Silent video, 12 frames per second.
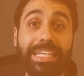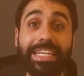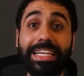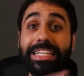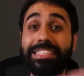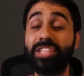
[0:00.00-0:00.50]

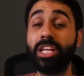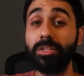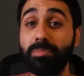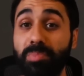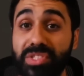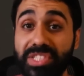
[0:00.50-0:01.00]
it's
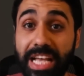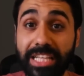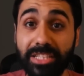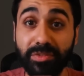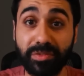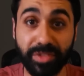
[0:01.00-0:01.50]
100%
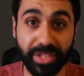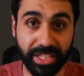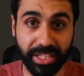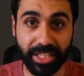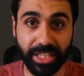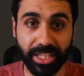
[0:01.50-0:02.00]
free.
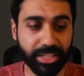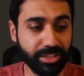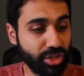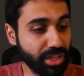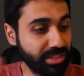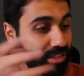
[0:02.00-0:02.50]

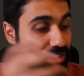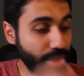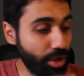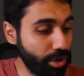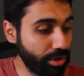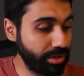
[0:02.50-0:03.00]
Just
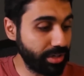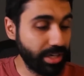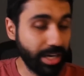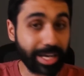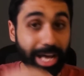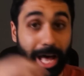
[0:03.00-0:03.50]
learn,
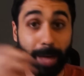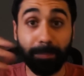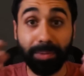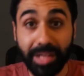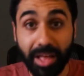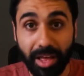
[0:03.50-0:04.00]

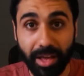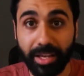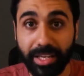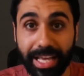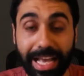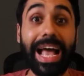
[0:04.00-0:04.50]
apply,
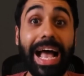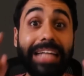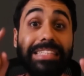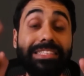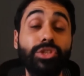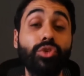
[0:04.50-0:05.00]
and
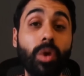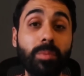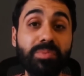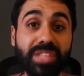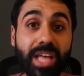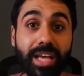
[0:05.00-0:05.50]
see your
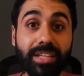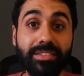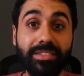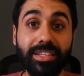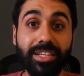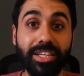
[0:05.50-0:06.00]
website
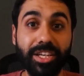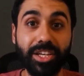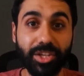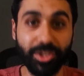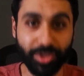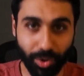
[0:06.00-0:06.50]

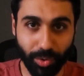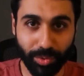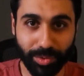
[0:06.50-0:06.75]
grow.